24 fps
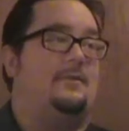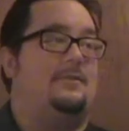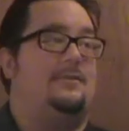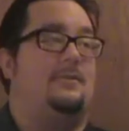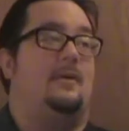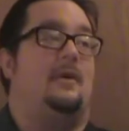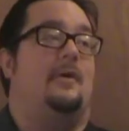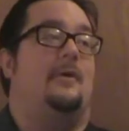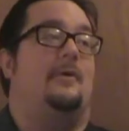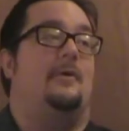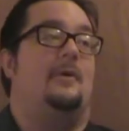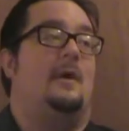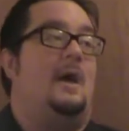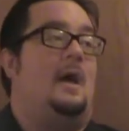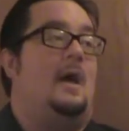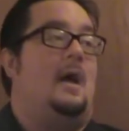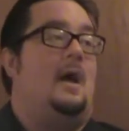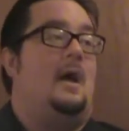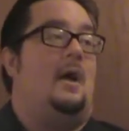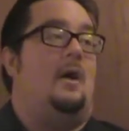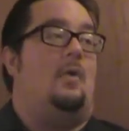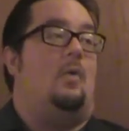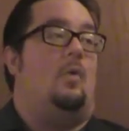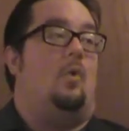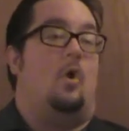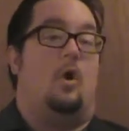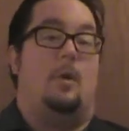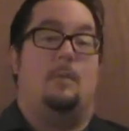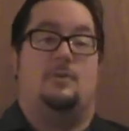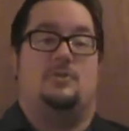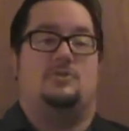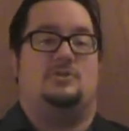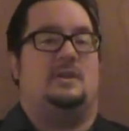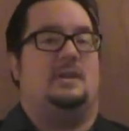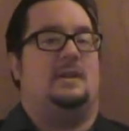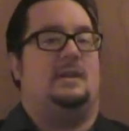So War
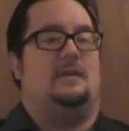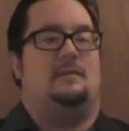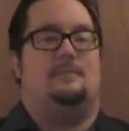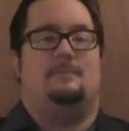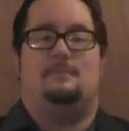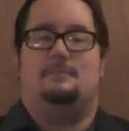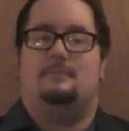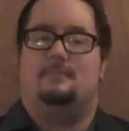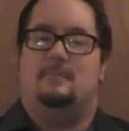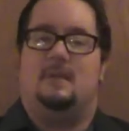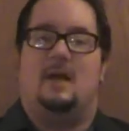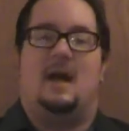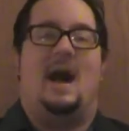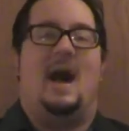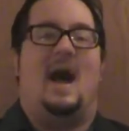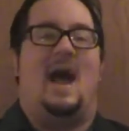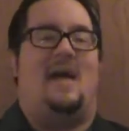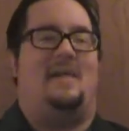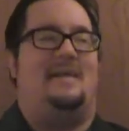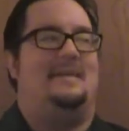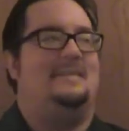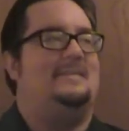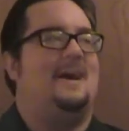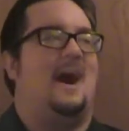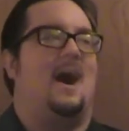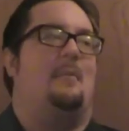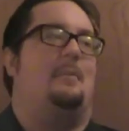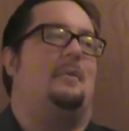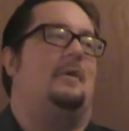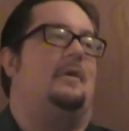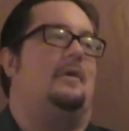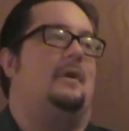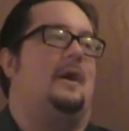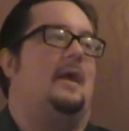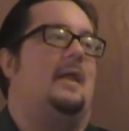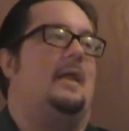Machine. Highly
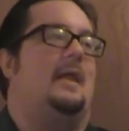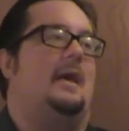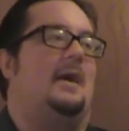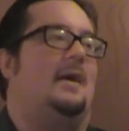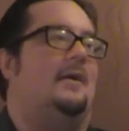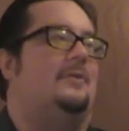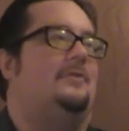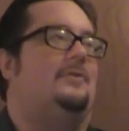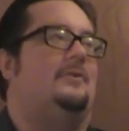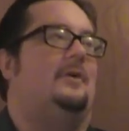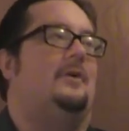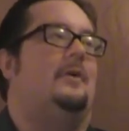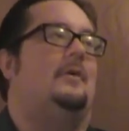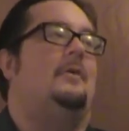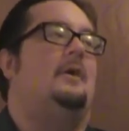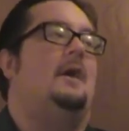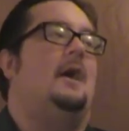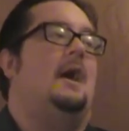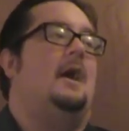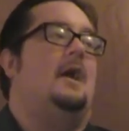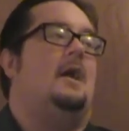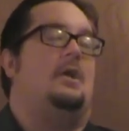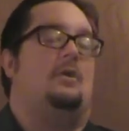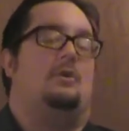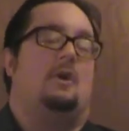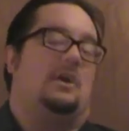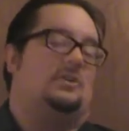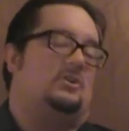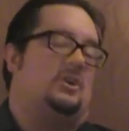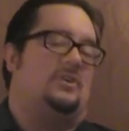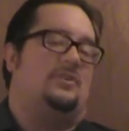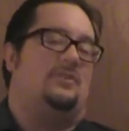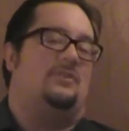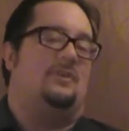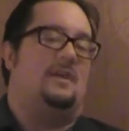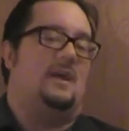dominant right now, so
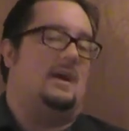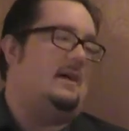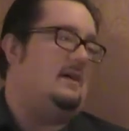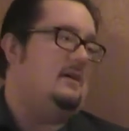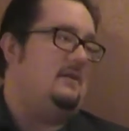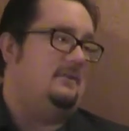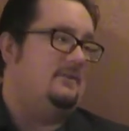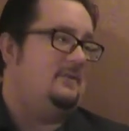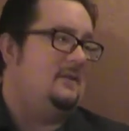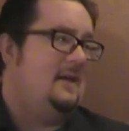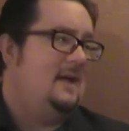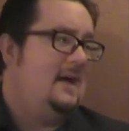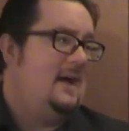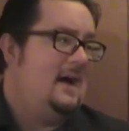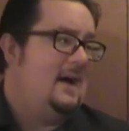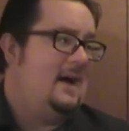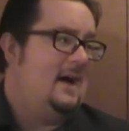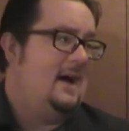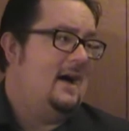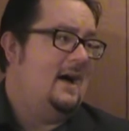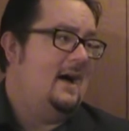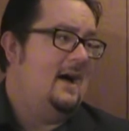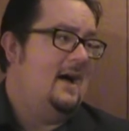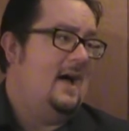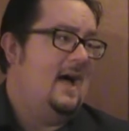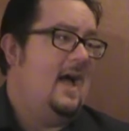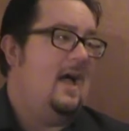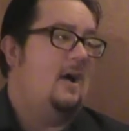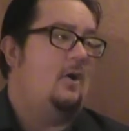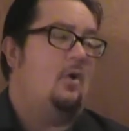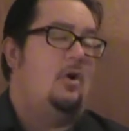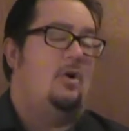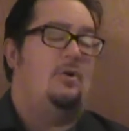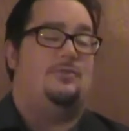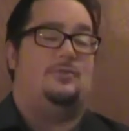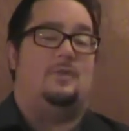congratulations, guys. Uh, and of
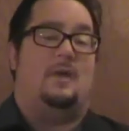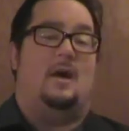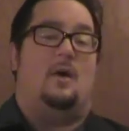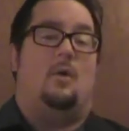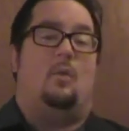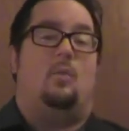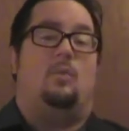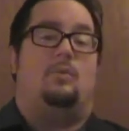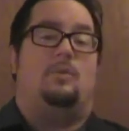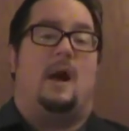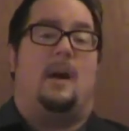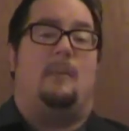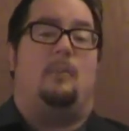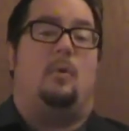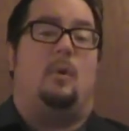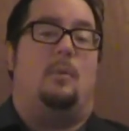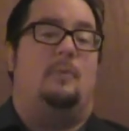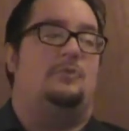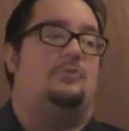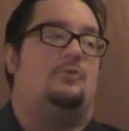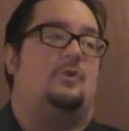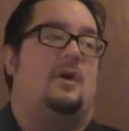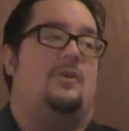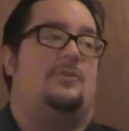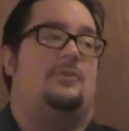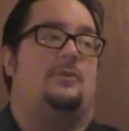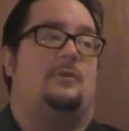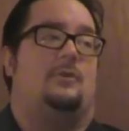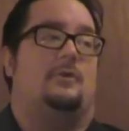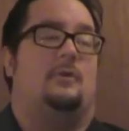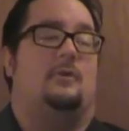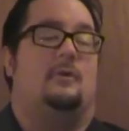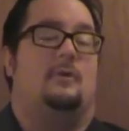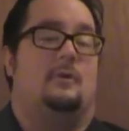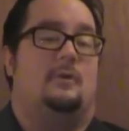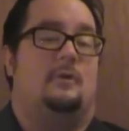course, the top women's
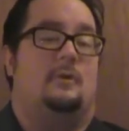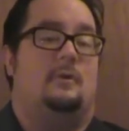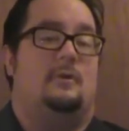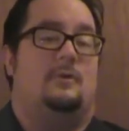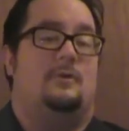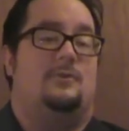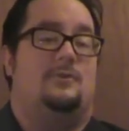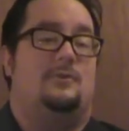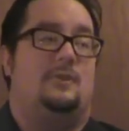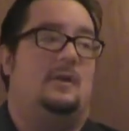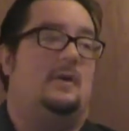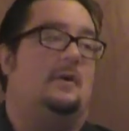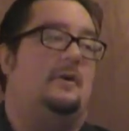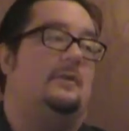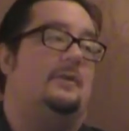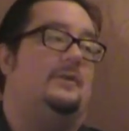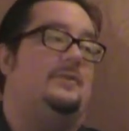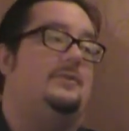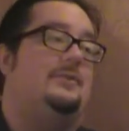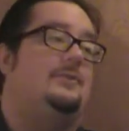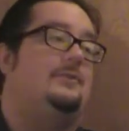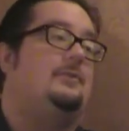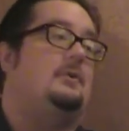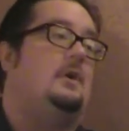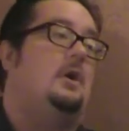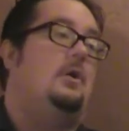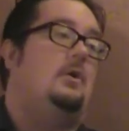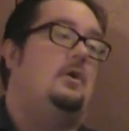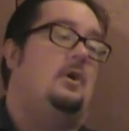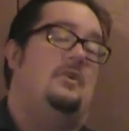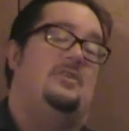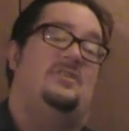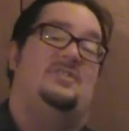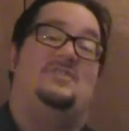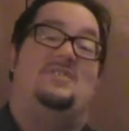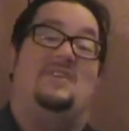wrestler still. This is going
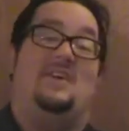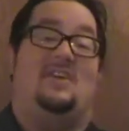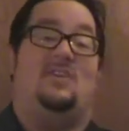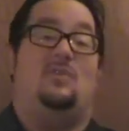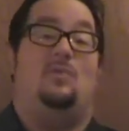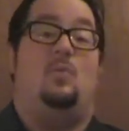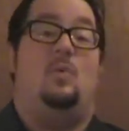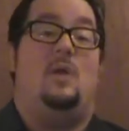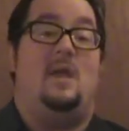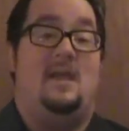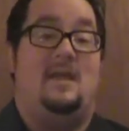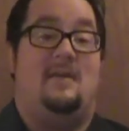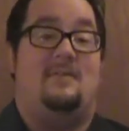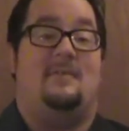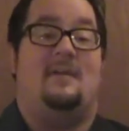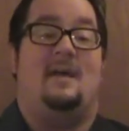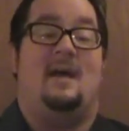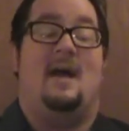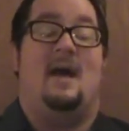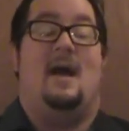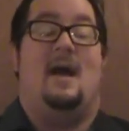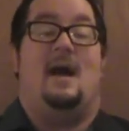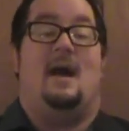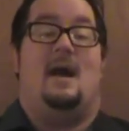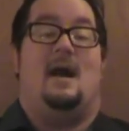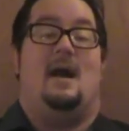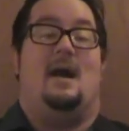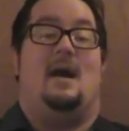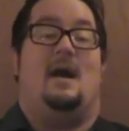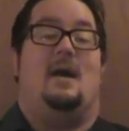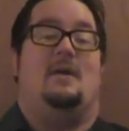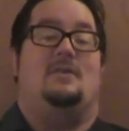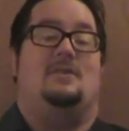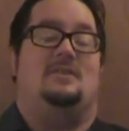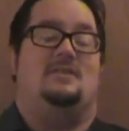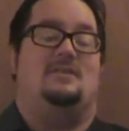on six weeks.
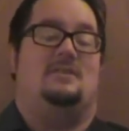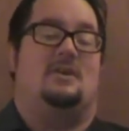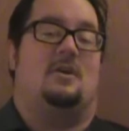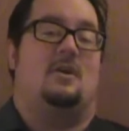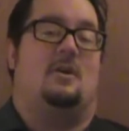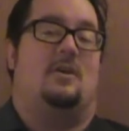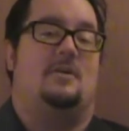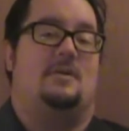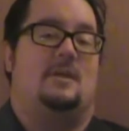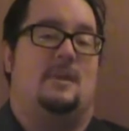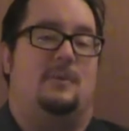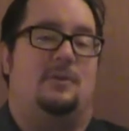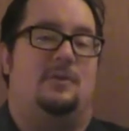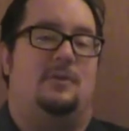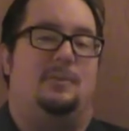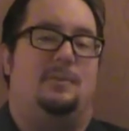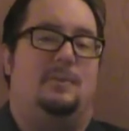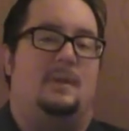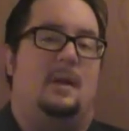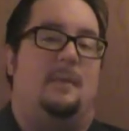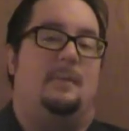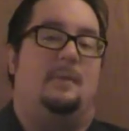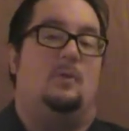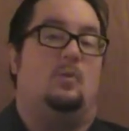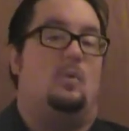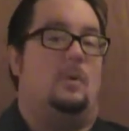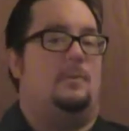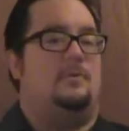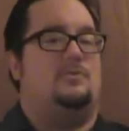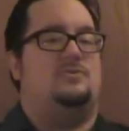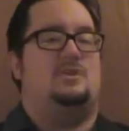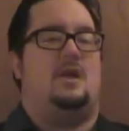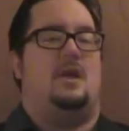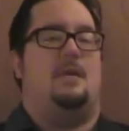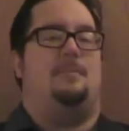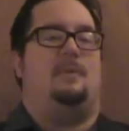Uh, she's the current WCPW
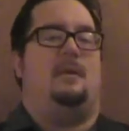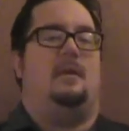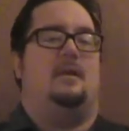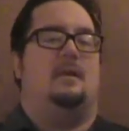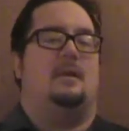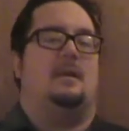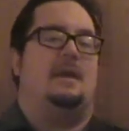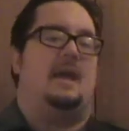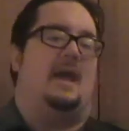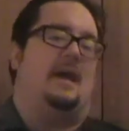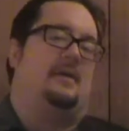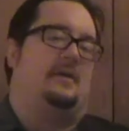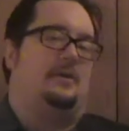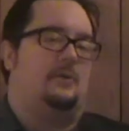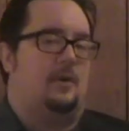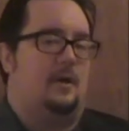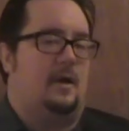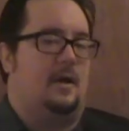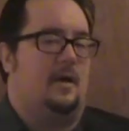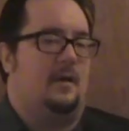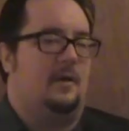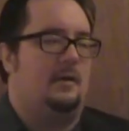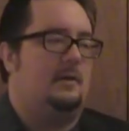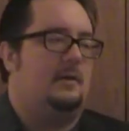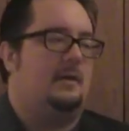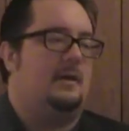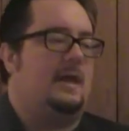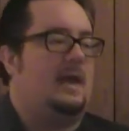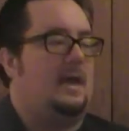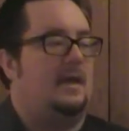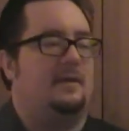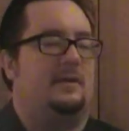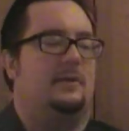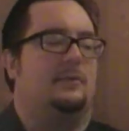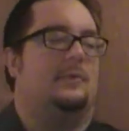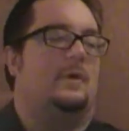Women's Champion, Kay Lee Ray.
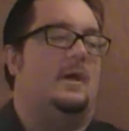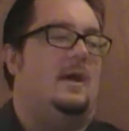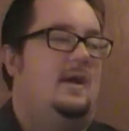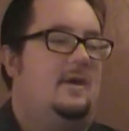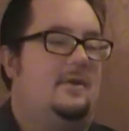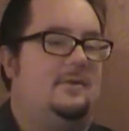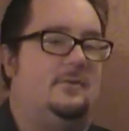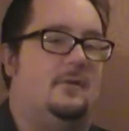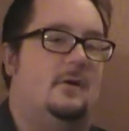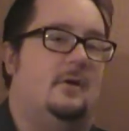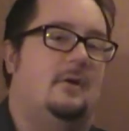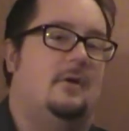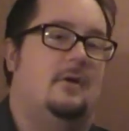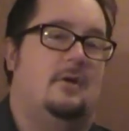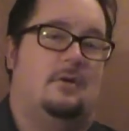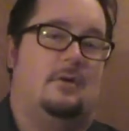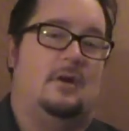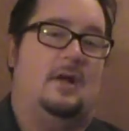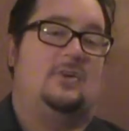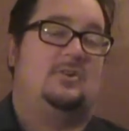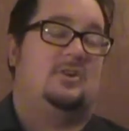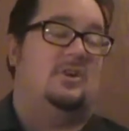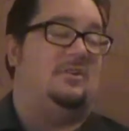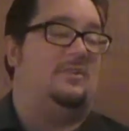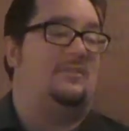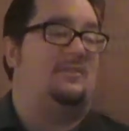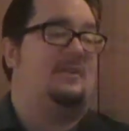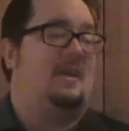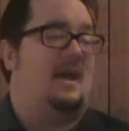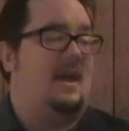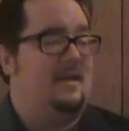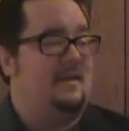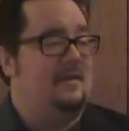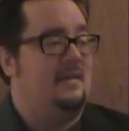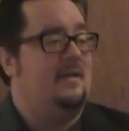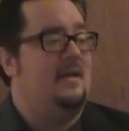Kay Lee Ray. So congratulations,
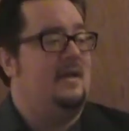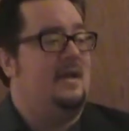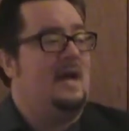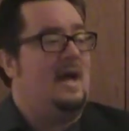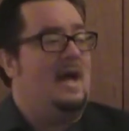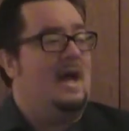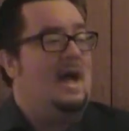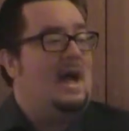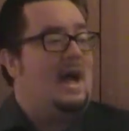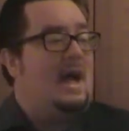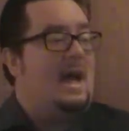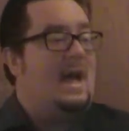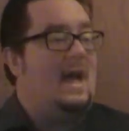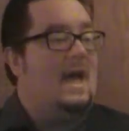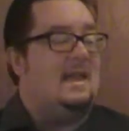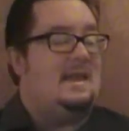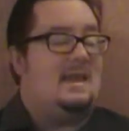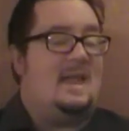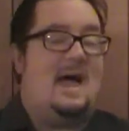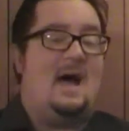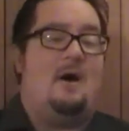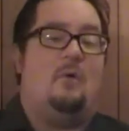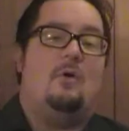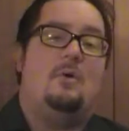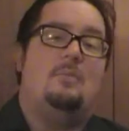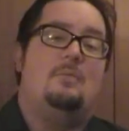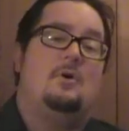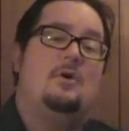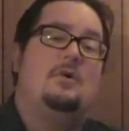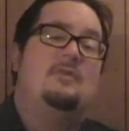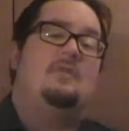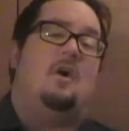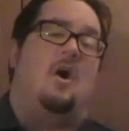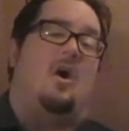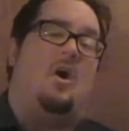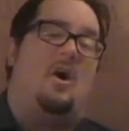Kaylee. And now we
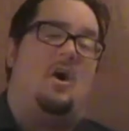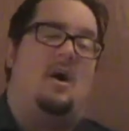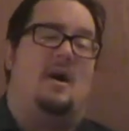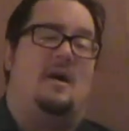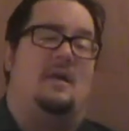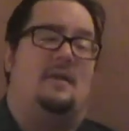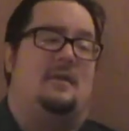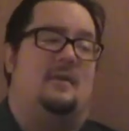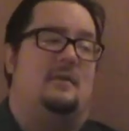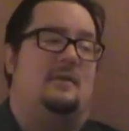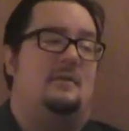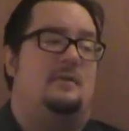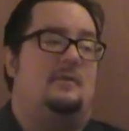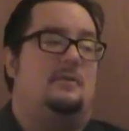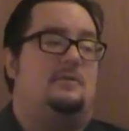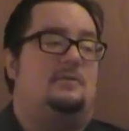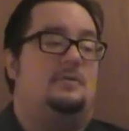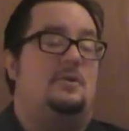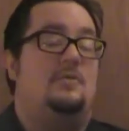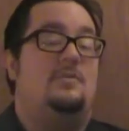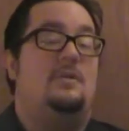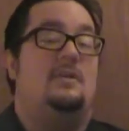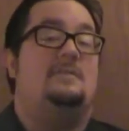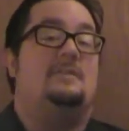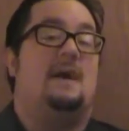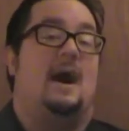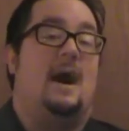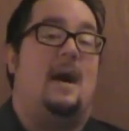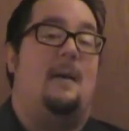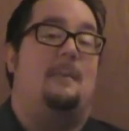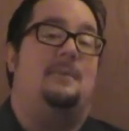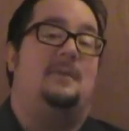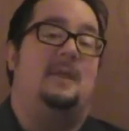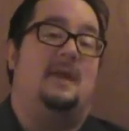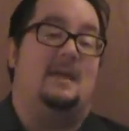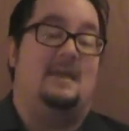move on to the
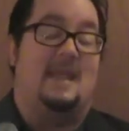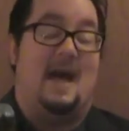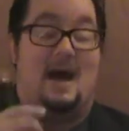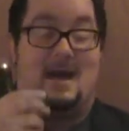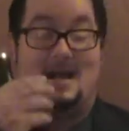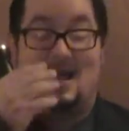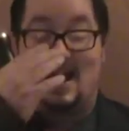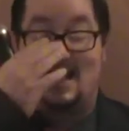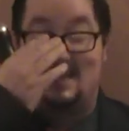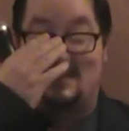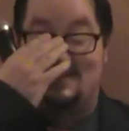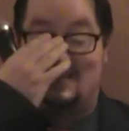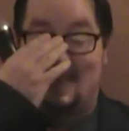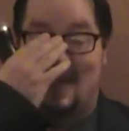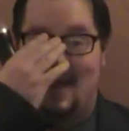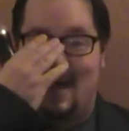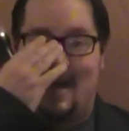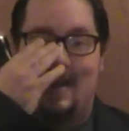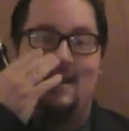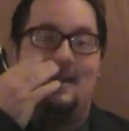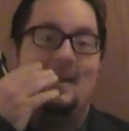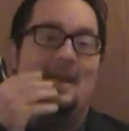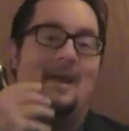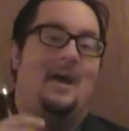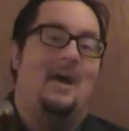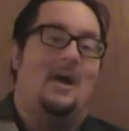top 10. Now, I gotta say,